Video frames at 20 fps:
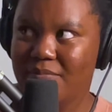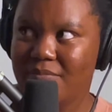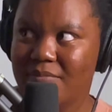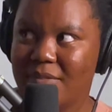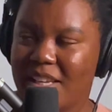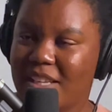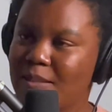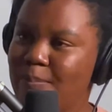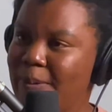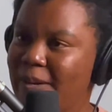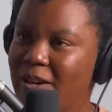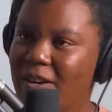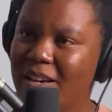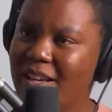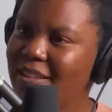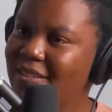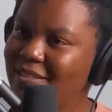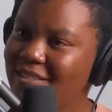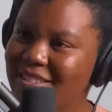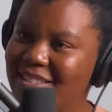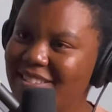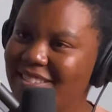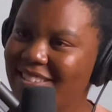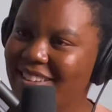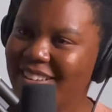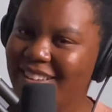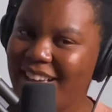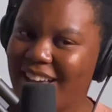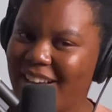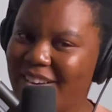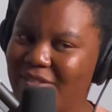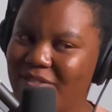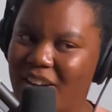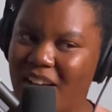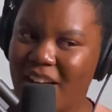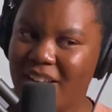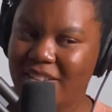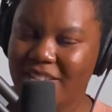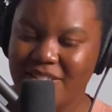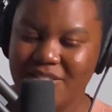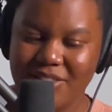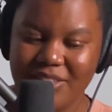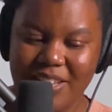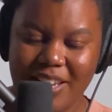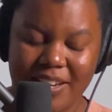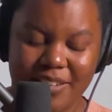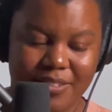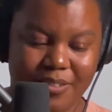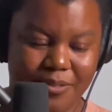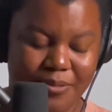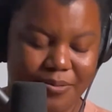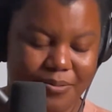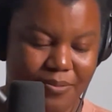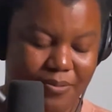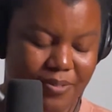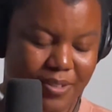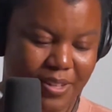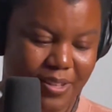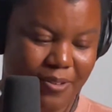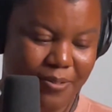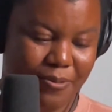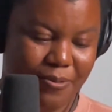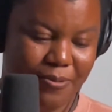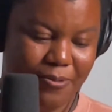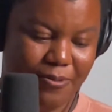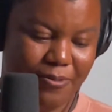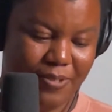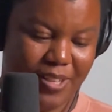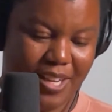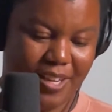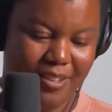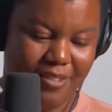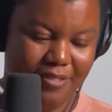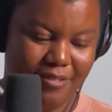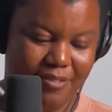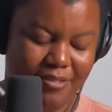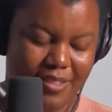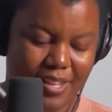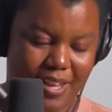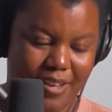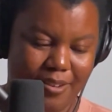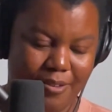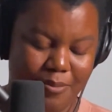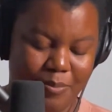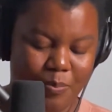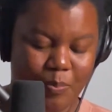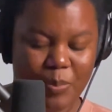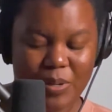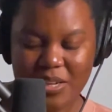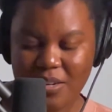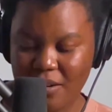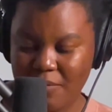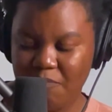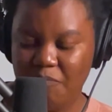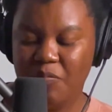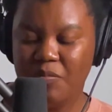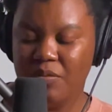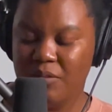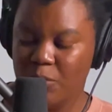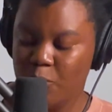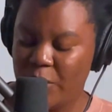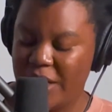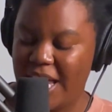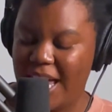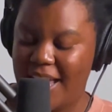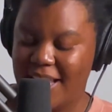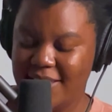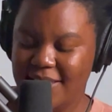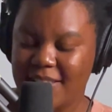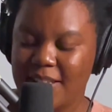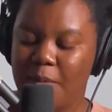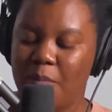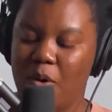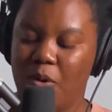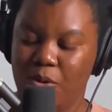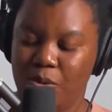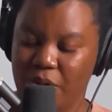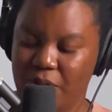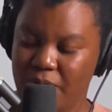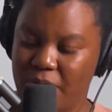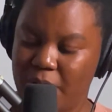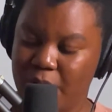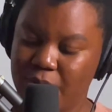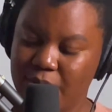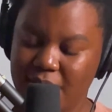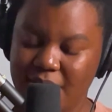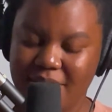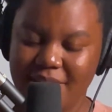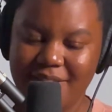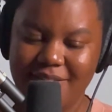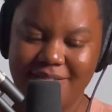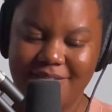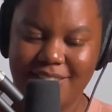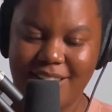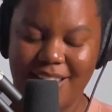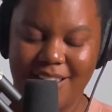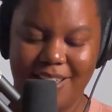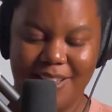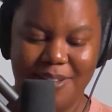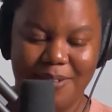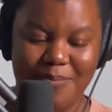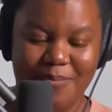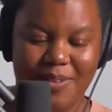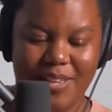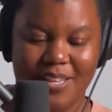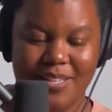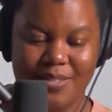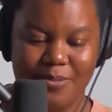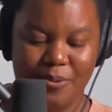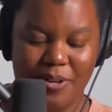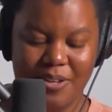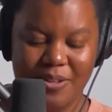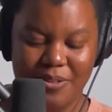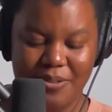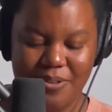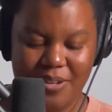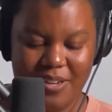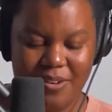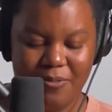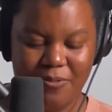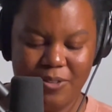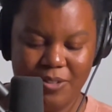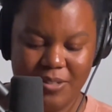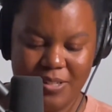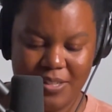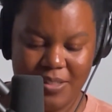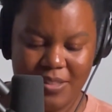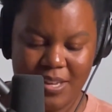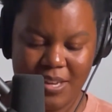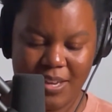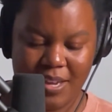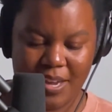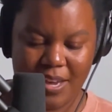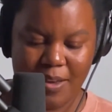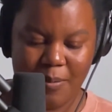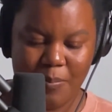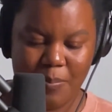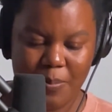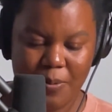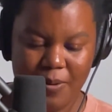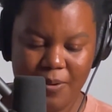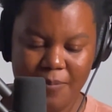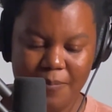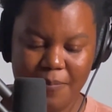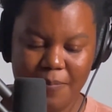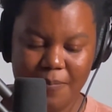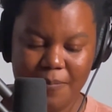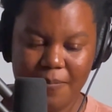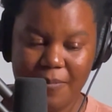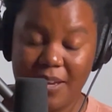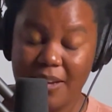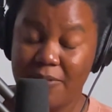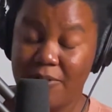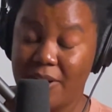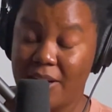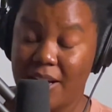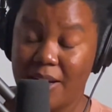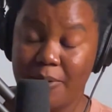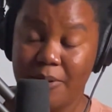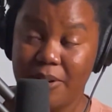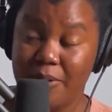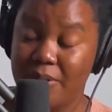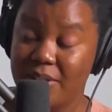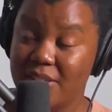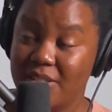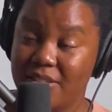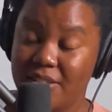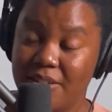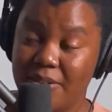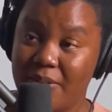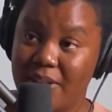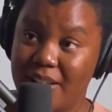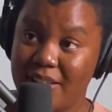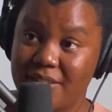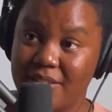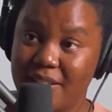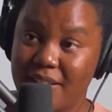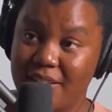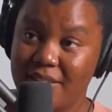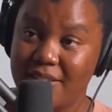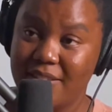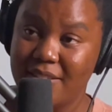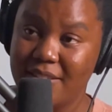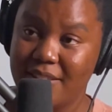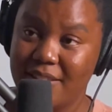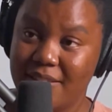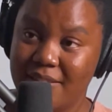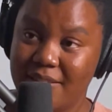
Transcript: experience, a lack of knowledge, a lack of that. But we had some older folks as well who kind of filled in that gap. I forgot what question you asked, honestly.